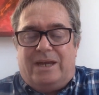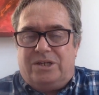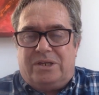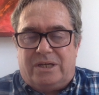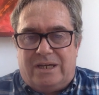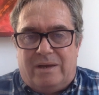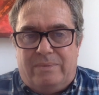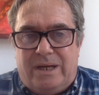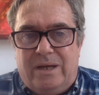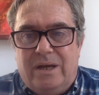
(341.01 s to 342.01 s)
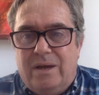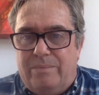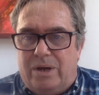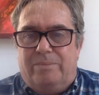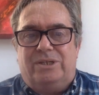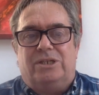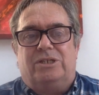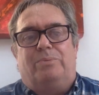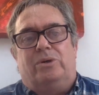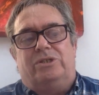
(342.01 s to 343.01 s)
Anything can get beat. But I'll be
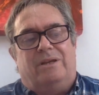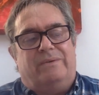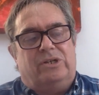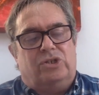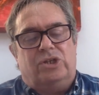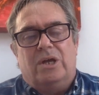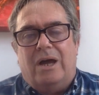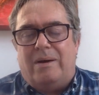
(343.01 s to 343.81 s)
disappointed if it does.